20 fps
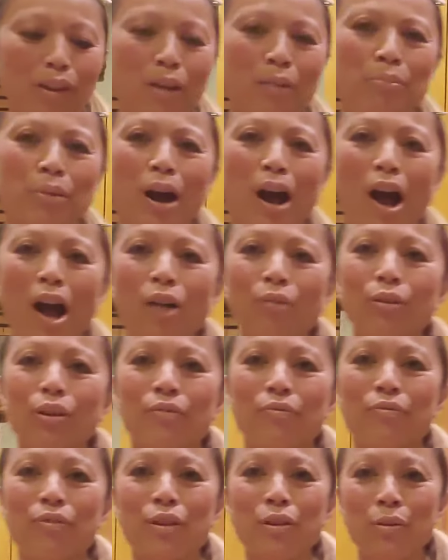But I'll
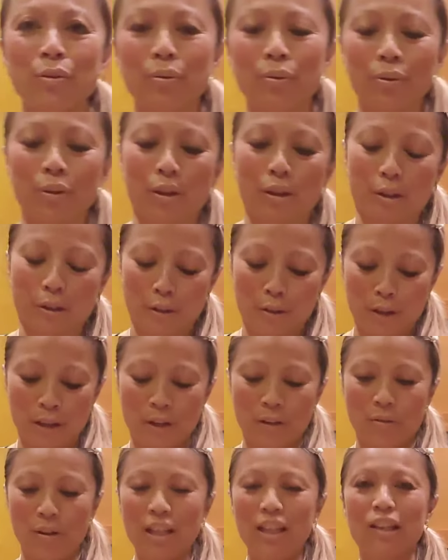review the
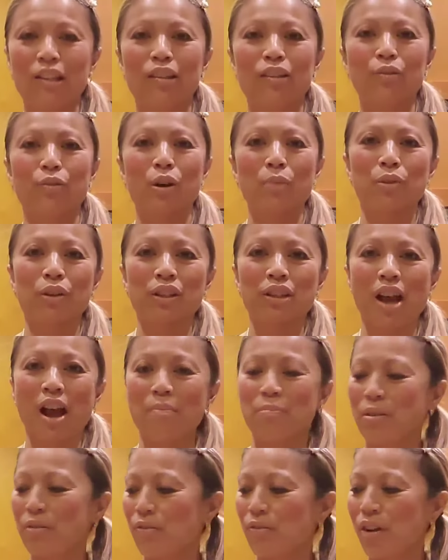ingredients one more time
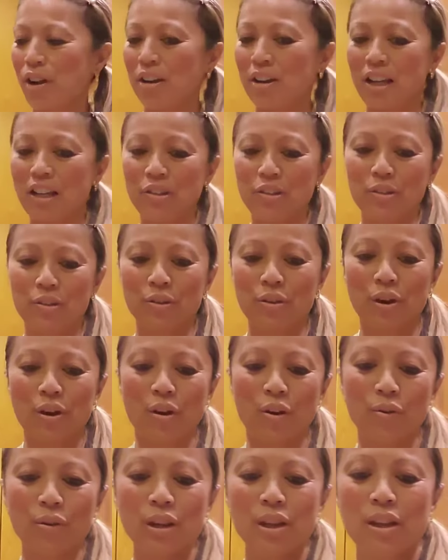before I let you
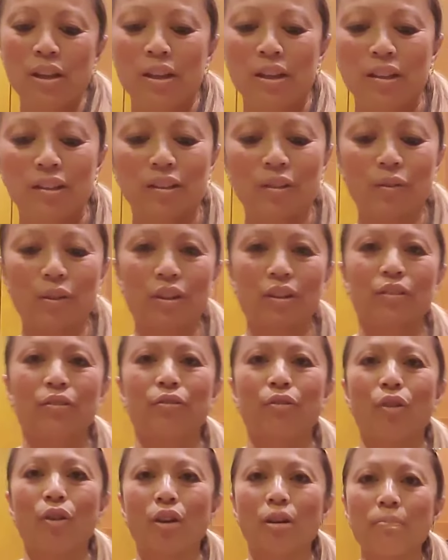go. So it's
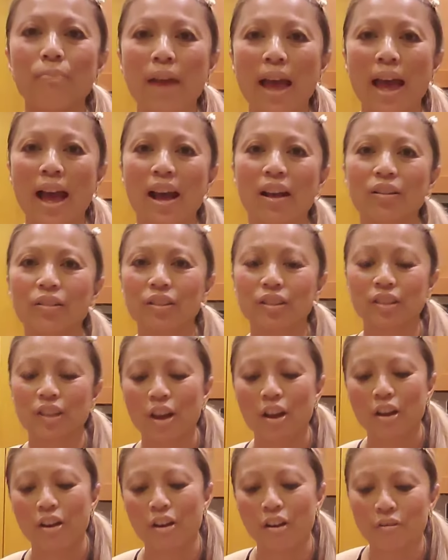4 pounds
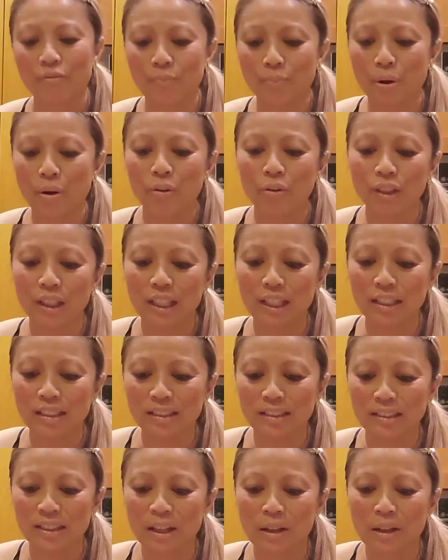of boneless